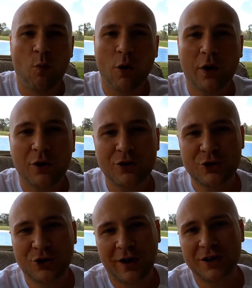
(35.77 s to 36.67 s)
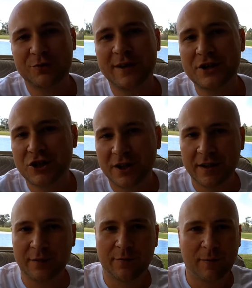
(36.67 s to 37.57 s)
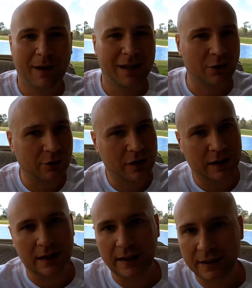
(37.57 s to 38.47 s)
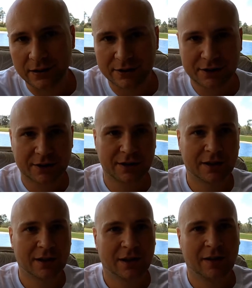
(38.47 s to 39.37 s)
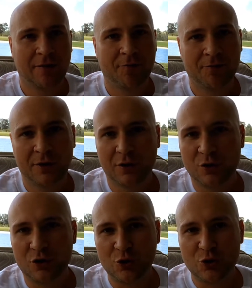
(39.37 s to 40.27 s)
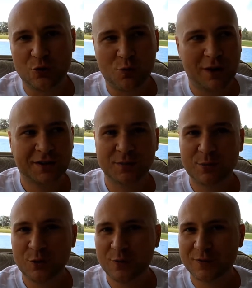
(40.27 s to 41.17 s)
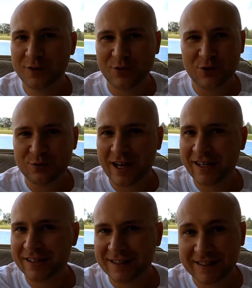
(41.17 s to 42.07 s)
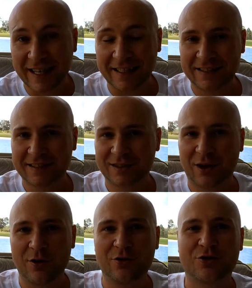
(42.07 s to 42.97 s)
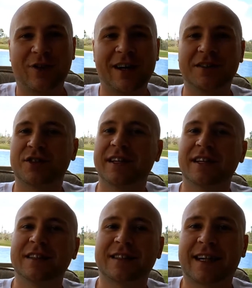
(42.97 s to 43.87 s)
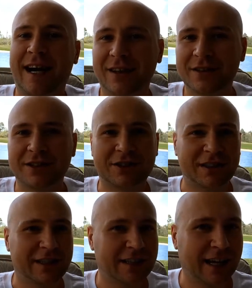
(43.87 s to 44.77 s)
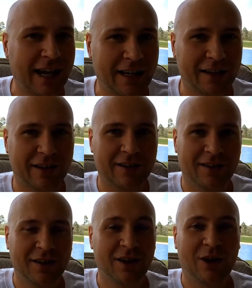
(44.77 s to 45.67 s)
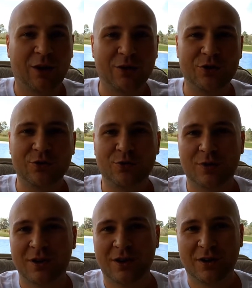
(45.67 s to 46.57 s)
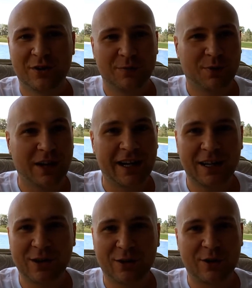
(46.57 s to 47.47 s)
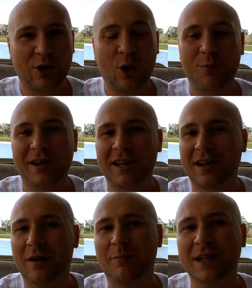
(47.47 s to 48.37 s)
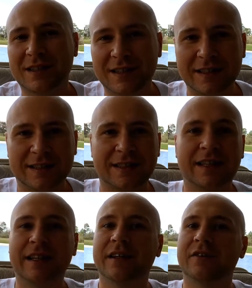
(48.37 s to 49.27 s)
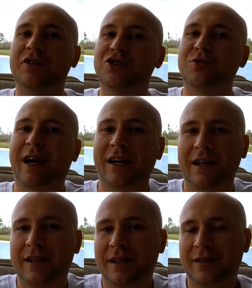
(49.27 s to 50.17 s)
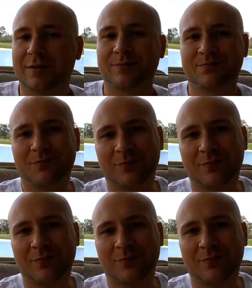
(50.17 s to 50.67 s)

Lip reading: What are you trying to achieve by learning English? Do you want to move to the United States? Are you trying to get into college in Canada? Are you planning on opening a business in the United Kingdom?